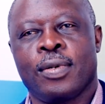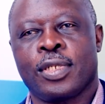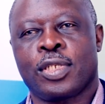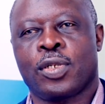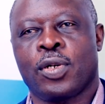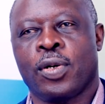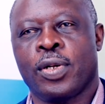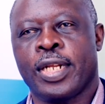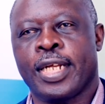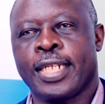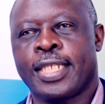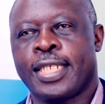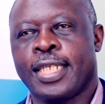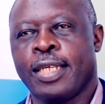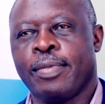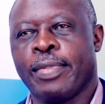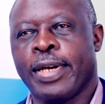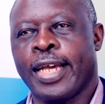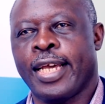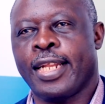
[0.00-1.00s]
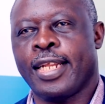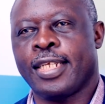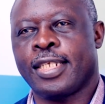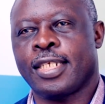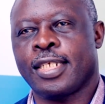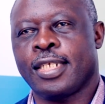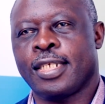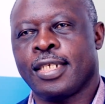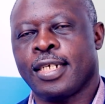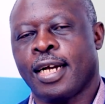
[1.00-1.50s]
was called Team
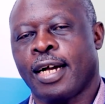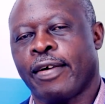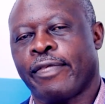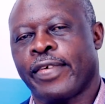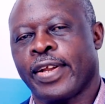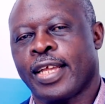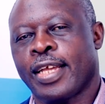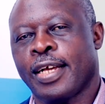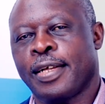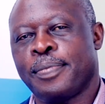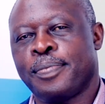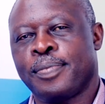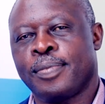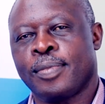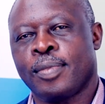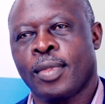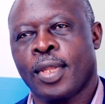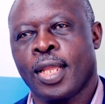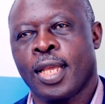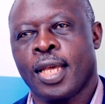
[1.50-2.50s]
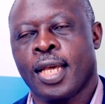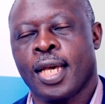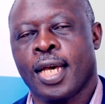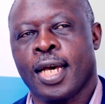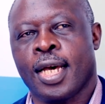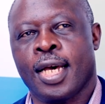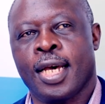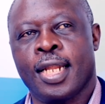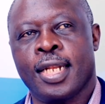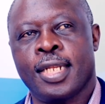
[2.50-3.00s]
Energy Africa,
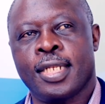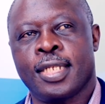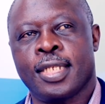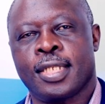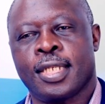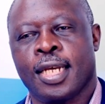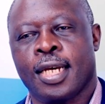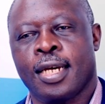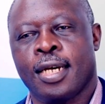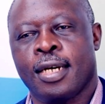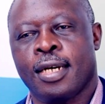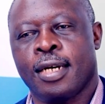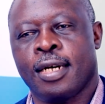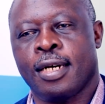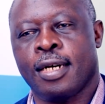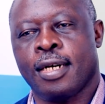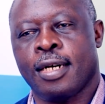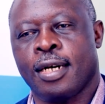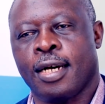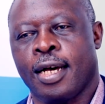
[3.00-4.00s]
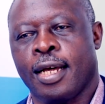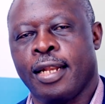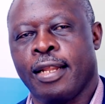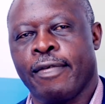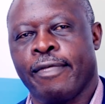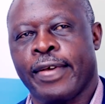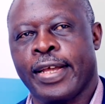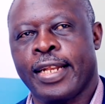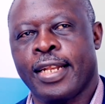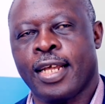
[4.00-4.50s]
and this is an
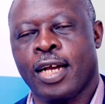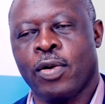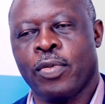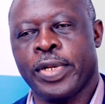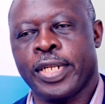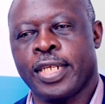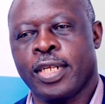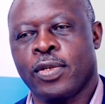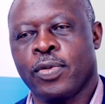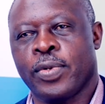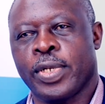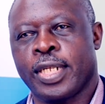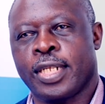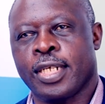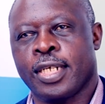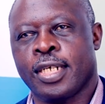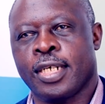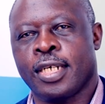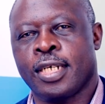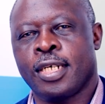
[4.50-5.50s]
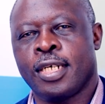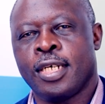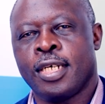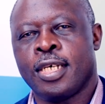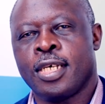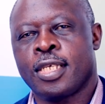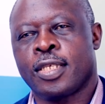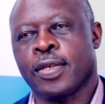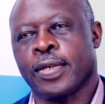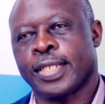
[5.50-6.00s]
event that we did with
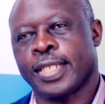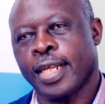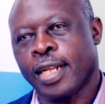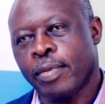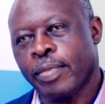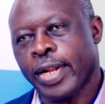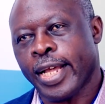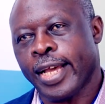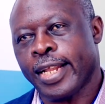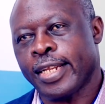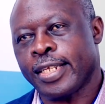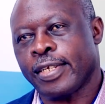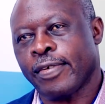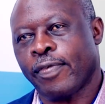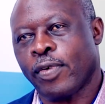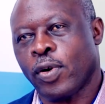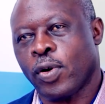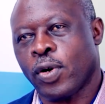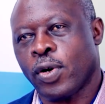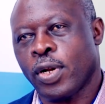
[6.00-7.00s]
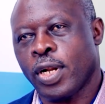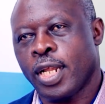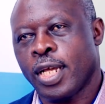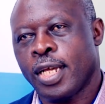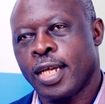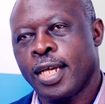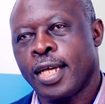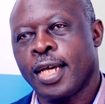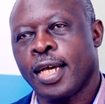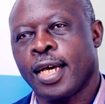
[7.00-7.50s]
Sustainable Energy for All
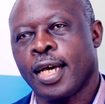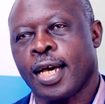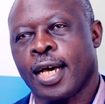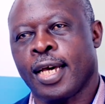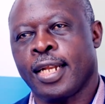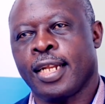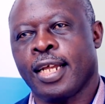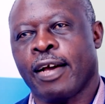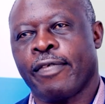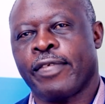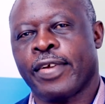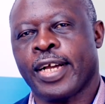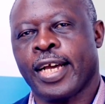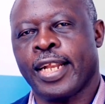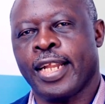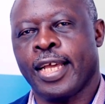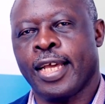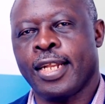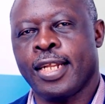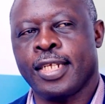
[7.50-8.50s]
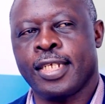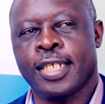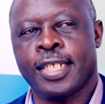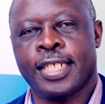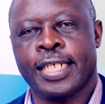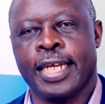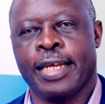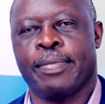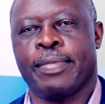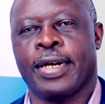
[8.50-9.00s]
and the African Energy
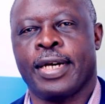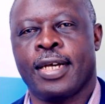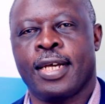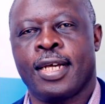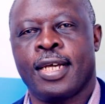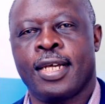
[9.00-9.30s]
Chamber.